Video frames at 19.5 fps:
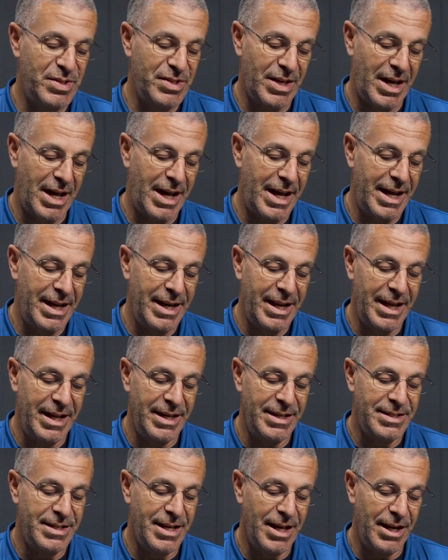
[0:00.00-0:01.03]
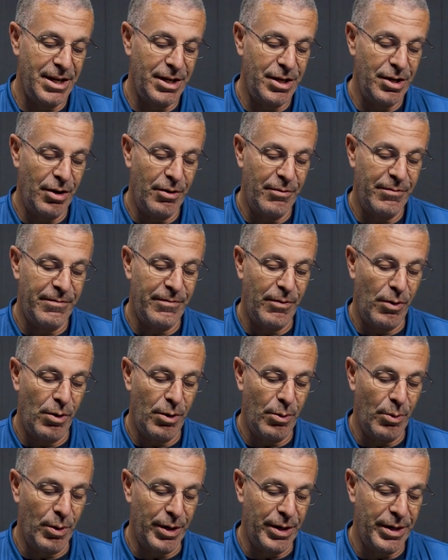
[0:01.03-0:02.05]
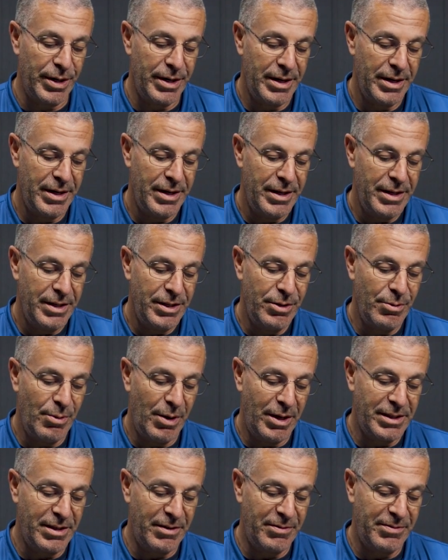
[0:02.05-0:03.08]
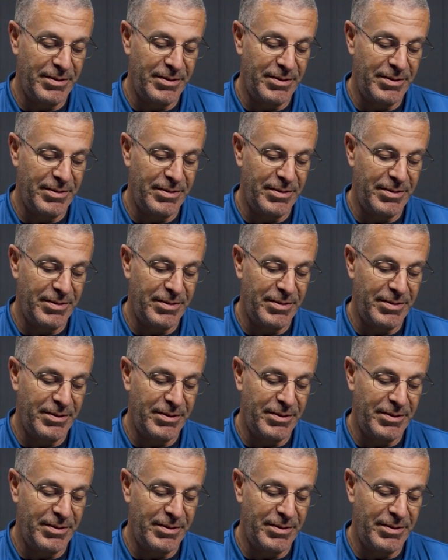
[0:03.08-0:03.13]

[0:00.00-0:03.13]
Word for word: side is going to go forward. You want the